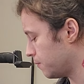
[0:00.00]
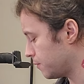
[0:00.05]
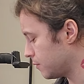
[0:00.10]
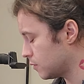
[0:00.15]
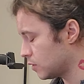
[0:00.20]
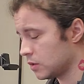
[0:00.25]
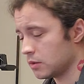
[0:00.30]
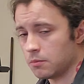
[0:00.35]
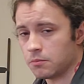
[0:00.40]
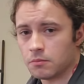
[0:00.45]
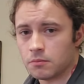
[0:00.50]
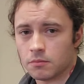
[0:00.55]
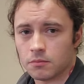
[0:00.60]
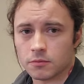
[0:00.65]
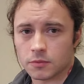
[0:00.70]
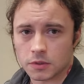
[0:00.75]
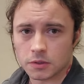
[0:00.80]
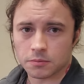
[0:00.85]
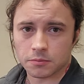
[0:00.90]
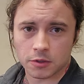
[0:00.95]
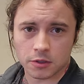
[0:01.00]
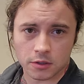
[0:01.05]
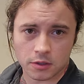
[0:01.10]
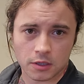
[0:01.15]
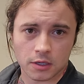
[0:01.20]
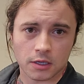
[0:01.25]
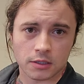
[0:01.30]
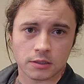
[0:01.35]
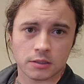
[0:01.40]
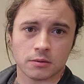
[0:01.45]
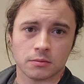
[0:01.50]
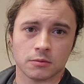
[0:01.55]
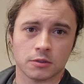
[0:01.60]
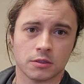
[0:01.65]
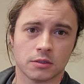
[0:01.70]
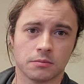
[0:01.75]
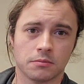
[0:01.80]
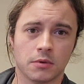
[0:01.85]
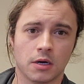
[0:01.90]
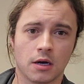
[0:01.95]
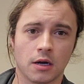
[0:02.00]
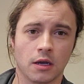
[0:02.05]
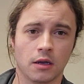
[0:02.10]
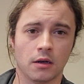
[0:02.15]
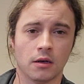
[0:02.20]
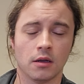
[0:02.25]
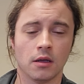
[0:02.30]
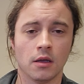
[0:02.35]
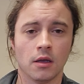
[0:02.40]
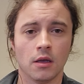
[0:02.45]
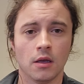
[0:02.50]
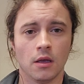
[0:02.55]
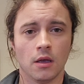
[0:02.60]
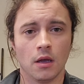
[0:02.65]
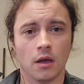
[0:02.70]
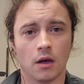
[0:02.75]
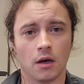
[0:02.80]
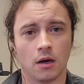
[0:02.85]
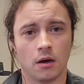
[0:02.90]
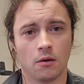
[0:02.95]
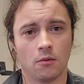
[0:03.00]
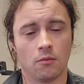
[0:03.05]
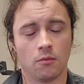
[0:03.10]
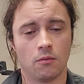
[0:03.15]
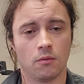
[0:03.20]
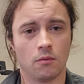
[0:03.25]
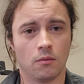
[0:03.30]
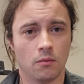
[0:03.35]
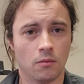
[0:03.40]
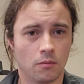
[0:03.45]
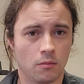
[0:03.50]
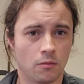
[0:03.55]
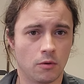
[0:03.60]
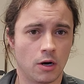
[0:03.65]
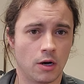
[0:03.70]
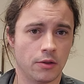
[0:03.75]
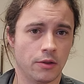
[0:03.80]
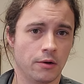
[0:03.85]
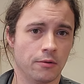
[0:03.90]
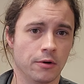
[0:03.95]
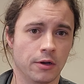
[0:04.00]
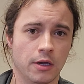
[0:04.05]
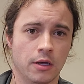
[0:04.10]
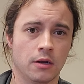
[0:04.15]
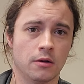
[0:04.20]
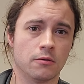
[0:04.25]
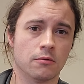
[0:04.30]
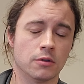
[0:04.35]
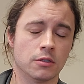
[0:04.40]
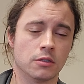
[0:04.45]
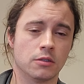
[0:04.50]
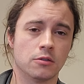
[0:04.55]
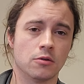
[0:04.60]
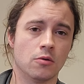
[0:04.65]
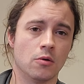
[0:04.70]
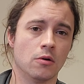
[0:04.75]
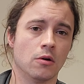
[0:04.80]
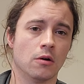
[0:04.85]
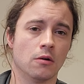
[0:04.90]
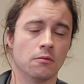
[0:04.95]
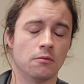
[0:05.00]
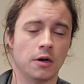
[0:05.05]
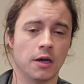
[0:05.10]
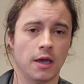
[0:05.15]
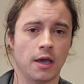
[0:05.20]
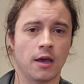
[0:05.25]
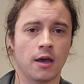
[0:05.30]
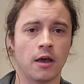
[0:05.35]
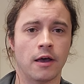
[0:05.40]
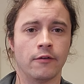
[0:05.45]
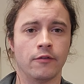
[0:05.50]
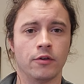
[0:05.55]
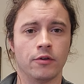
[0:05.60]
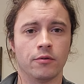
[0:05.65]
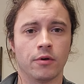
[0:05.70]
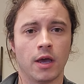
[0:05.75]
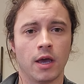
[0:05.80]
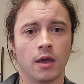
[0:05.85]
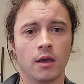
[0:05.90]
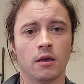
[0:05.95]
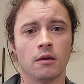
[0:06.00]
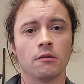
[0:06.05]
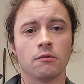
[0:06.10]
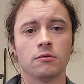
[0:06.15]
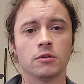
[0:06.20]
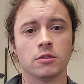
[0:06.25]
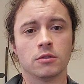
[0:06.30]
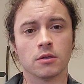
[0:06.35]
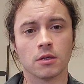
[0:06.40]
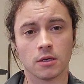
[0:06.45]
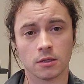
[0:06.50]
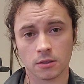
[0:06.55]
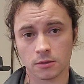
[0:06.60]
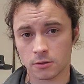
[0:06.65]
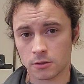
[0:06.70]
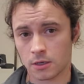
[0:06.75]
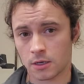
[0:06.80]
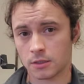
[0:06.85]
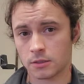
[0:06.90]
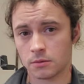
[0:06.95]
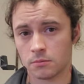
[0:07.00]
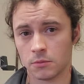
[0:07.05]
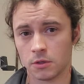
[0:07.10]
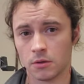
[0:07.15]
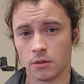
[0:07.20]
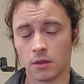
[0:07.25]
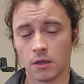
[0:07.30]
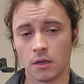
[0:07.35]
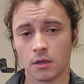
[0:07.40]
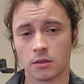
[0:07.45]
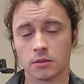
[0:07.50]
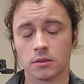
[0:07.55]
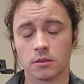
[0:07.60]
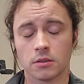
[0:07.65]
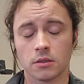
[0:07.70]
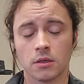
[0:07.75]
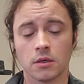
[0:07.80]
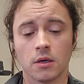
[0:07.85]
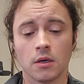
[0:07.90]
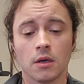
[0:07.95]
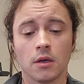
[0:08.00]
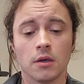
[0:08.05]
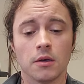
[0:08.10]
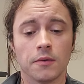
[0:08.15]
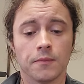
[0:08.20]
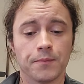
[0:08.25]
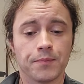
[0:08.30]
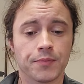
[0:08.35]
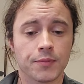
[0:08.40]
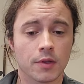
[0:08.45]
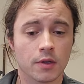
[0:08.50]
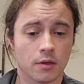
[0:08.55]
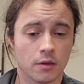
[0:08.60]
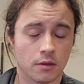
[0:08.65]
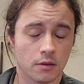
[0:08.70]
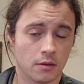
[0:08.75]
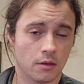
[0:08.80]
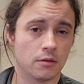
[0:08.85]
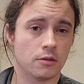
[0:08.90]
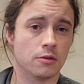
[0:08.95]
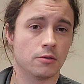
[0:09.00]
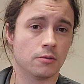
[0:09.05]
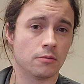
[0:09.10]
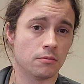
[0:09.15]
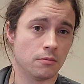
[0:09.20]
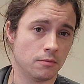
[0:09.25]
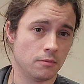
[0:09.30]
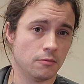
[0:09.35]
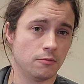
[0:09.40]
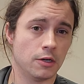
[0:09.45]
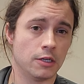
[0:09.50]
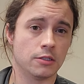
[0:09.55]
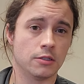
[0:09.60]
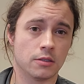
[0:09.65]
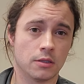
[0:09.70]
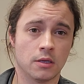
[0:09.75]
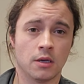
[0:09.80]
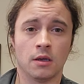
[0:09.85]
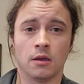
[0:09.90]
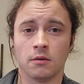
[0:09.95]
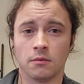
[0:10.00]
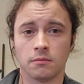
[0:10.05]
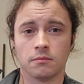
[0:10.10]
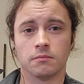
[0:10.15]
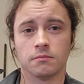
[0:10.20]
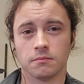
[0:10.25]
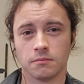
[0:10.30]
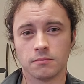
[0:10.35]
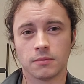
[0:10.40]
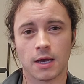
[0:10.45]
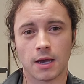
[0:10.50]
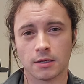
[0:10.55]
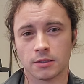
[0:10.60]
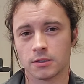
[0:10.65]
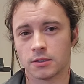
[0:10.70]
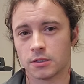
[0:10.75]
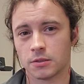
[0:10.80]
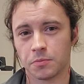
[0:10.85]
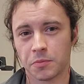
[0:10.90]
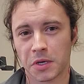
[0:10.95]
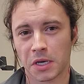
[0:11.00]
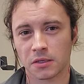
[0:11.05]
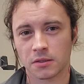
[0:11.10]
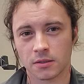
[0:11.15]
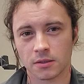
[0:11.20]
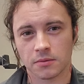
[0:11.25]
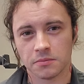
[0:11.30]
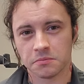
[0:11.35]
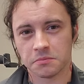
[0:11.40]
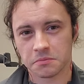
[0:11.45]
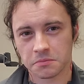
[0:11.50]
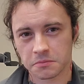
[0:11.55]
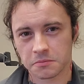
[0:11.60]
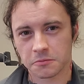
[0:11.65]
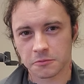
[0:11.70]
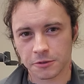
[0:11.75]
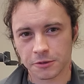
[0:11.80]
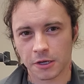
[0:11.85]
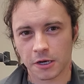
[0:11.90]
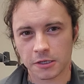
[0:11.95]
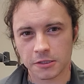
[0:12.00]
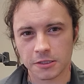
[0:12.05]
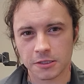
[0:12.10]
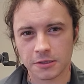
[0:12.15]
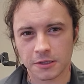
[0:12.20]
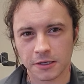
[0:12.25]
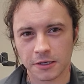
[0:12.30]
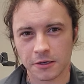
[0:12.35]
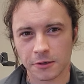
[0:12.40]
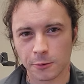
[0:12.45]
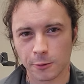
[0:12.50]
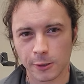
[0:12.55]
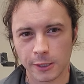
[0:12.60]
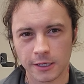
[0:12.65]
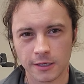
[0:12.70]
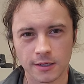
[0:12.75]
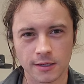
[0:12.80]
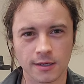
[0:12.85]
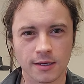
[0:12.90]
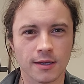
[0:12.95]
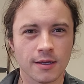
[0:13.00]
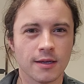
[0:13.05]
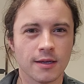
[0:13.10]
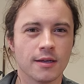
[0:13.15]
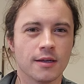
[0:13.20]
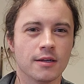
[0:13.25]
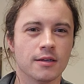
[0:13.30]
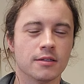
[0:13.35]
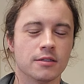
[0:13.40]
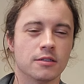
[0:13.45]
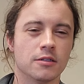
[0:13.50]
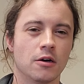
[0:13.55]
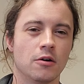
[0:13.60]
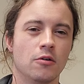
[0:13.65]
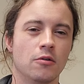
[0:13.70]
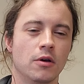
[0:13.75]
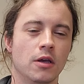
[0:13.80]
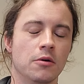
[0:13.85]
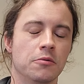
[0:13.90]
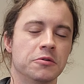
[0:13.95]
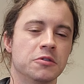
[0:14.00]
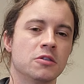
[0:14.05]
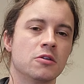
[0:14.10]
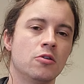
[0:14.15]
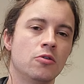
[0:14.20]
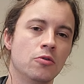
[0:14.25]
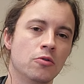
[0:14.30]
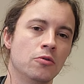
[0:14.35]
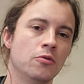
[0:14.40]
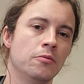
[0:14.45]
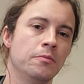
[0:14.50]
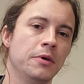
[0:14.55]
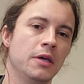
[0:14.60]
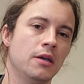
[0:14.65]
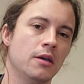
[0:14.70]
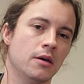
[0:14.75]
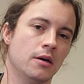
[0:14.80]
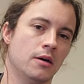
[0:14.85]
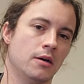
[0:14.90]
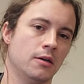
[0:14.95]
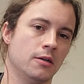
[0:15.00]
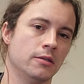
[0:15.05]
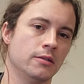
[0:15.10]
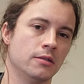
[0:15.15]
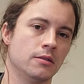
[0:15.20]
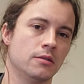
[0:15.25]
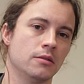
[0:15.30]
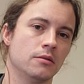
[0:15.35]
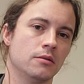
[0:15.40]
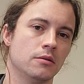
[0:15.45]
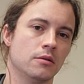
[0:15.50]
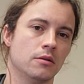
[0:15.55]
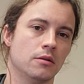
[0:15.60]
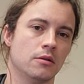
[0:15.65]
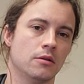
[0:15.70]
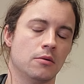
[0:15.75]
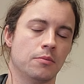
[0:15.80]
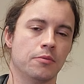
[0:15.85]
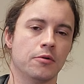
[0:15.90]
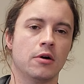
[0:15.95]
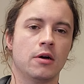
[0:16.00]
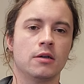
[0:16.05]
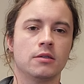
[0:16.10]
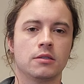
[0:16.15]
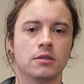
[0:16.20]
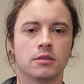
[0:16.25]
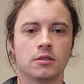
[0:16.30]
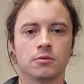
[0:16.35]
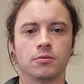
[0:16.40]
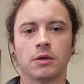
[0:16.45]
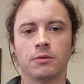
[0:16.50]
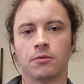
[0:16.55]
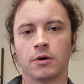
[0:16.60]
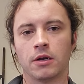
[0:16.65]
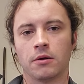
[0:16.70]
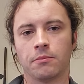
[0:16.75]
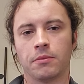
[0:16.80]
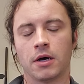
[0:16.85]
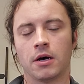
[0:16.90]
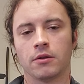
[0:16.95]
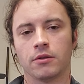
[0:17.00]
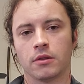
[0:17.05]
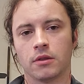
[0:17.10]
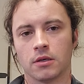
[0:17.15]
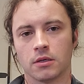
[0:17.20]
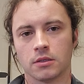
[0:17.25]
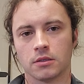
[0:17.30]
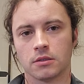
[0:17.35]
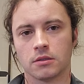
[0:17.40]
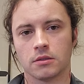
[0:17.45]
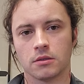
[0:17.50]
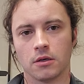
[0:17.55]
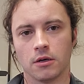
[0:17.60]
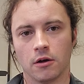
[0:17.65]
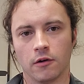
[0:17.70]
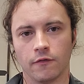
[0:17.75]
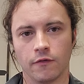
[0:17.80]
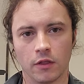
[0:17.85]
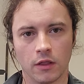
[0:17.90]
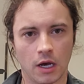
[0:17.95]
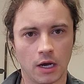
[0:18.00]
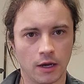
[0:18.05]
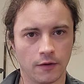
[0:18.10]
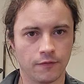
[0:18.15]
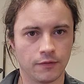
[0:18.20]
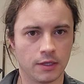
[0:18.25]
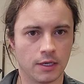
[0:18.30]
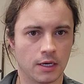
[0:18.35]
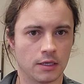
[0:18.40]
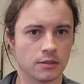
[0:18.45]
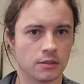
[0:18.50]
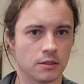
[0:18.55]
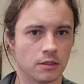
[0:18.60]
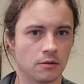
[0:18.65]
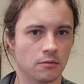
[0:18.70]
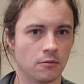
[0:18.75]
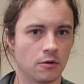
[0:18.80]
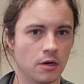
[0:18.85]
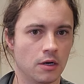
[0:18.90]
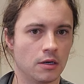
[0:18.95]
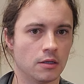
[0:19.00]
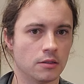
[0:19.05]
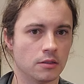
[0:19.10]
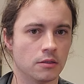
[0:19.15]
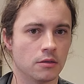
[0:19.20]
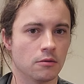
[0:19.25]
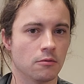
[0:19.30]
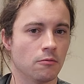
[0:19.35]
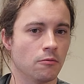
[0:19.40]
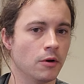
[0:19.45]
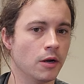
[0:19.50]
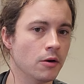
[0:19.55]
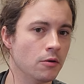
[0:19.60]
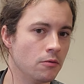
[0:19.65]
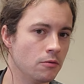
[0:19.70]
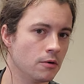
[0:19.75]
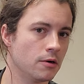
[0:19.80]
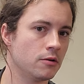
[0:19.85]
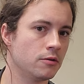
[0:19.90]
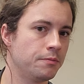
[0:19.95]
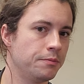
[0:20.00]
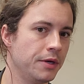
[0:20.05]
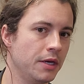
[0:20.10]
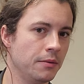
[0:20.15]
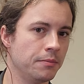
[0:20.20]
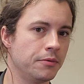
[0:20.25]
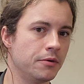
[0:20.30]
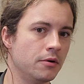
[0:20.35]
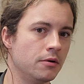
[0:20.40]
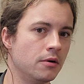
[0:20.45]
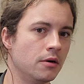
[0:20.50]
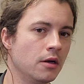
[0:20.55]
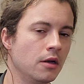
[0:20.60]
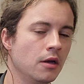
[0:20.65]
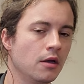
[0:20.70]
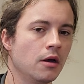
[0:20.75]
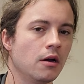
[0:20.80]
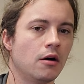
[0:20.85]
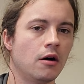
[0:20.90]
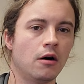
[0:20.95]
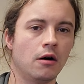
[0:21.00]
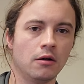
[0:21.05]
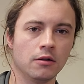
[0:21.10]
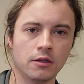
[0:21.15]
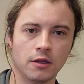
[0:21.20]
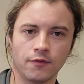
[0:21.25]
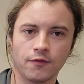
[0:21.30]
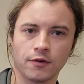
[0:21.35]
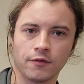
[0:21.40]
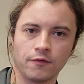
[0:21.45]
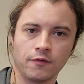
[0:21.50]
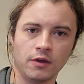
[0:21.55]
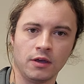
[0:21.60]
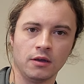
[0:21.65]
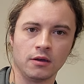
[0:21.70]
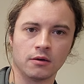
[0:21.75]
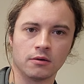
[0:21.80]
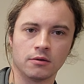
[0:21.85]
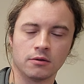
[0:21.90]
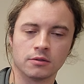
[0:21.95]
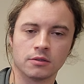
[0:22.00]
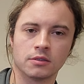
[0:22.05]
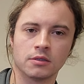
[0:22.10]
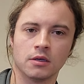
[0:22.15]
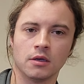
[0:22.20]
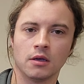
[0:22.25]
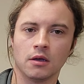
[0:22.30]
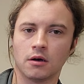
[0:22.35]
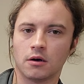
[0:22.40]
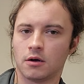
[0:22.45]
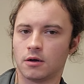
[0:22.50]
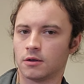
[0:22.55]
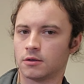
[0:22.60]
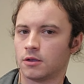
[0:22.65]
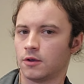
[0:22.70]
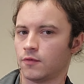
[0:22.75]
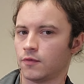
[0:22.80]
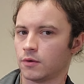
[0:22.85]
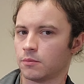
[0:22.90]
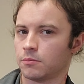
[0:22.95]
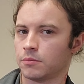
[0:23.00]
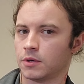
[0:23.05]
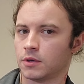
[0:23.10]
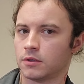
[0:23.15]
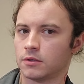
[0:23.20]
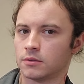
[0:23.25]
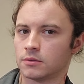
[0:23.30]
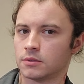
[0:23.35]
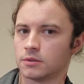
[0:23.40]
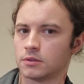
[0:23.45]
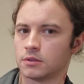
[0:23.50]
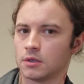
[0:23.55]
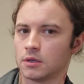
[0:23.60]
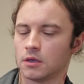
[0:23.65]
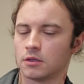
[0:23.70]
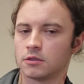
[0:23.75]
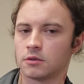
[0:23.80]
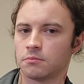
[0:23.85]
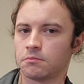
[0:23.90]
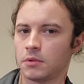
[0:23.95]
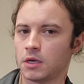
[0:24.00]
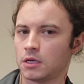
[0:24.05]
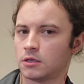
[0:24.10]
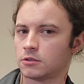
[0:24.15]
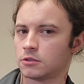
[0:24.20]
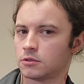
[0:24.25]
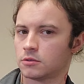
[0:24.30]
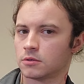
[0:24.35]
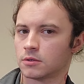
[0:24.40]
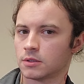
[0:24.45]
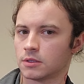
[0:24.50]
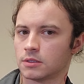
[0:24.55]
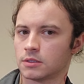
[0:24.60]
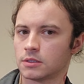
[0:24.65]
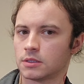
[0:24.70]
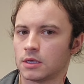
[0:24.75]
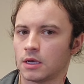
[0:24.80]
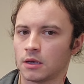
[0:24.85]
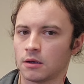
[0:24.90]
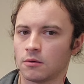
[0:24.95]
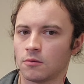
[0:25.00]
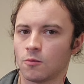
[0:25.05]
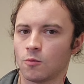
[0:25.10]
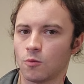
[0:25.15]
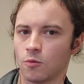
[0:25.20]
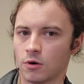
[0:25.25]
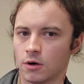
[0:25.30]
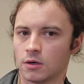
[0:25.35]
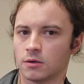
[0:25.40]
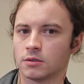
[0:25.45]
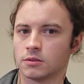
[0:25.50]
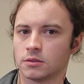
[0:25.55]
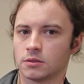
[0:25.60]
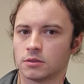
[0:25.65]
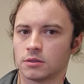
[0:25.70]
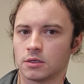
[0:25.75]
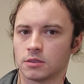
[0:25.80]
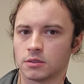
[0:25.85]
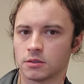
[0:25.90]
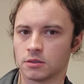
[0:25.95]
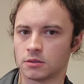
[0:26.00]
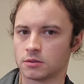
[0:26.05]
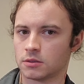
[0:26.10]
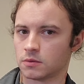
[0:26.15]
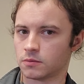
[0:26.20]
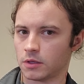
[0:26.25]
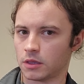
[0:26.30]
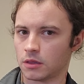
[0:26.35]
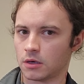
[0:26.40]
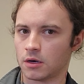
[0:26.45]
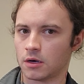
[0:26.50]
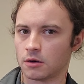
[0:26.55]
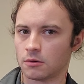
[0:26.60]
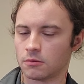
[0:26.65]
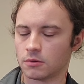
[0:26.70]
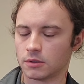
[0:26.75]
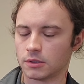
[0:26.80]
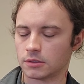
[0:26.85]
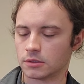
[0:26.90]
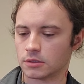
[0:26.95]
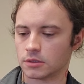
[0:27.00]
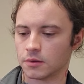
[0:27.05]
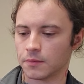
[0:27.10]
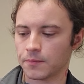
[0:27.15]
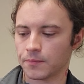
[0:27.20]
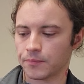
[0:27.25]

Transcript: some good customers of mine while they were getting a restore or what have you, hey, would you like to try some new things? To which they, as expected, reluctantly agreed. So it was cool because the process we went about this of live testing was real world people, all different vehicles, all different builds, to make sure this thing was as good as we thought it was.